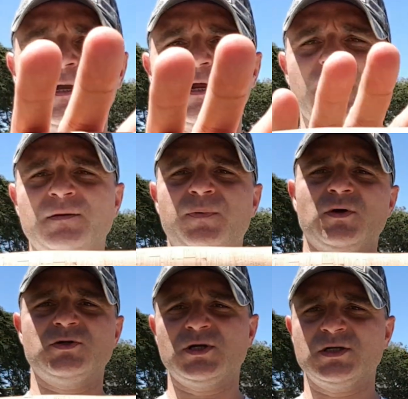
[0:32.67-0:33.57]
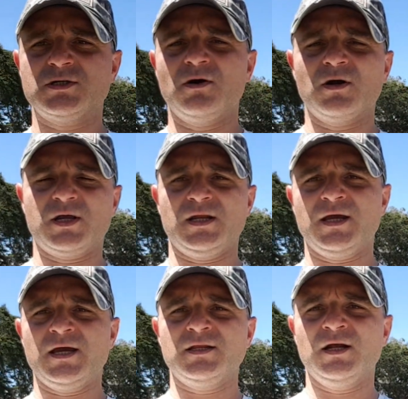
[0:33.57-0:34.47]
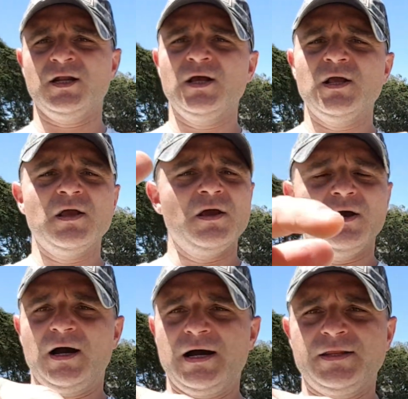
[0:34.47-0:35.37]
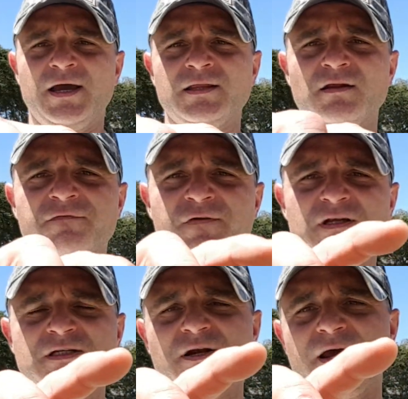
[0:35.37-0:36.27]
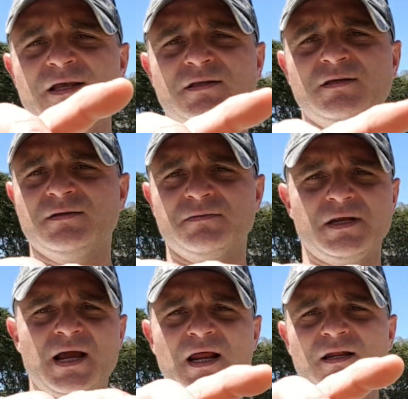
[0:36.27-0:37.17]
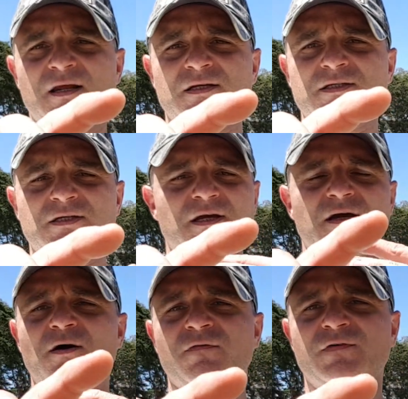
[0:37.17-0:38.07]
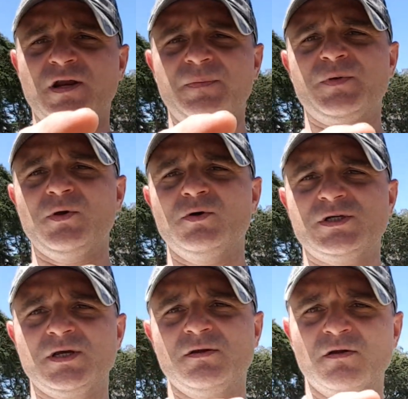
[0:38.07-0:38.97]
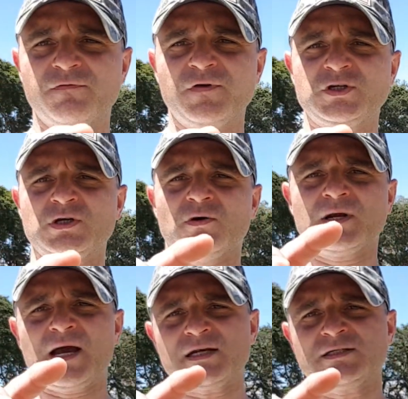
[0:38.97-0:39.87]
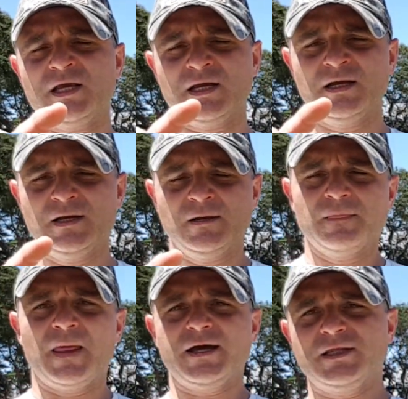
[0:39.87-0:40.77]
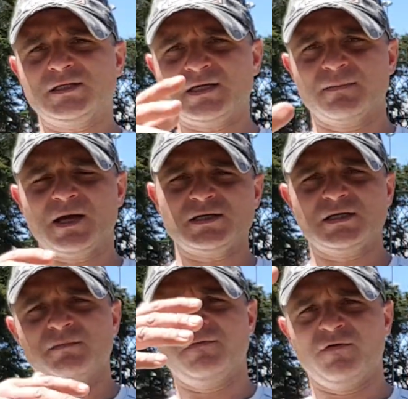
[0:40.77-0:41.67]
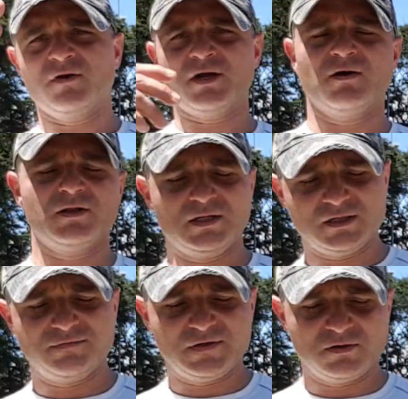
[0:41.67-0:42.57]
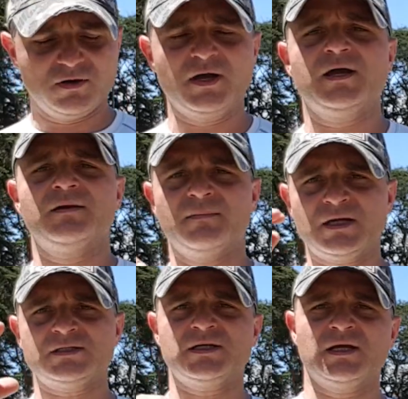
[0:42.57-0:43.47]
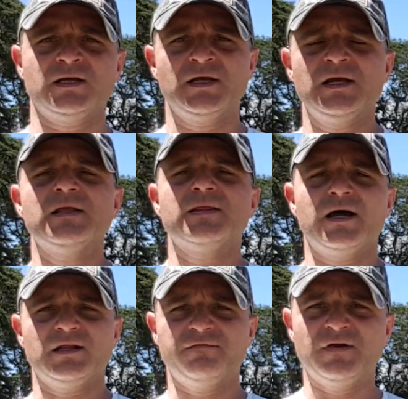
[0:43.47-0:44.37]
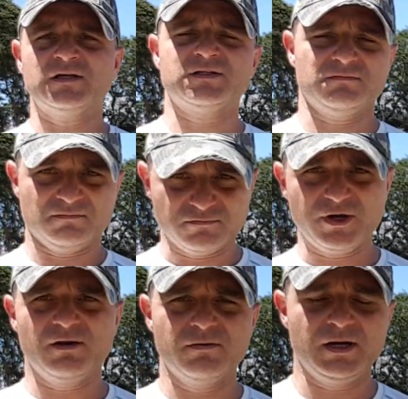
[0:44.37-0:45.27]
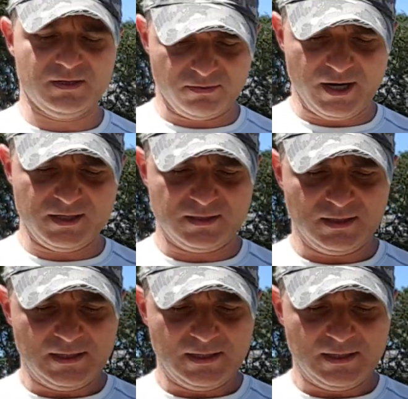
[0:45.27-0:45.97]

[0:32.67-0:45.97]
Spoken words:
great Portuguese cork in the handle. The handle feels great regardless of grip you're using in your fishing or casting. I did some casting before recording this video and must say that it feels really great.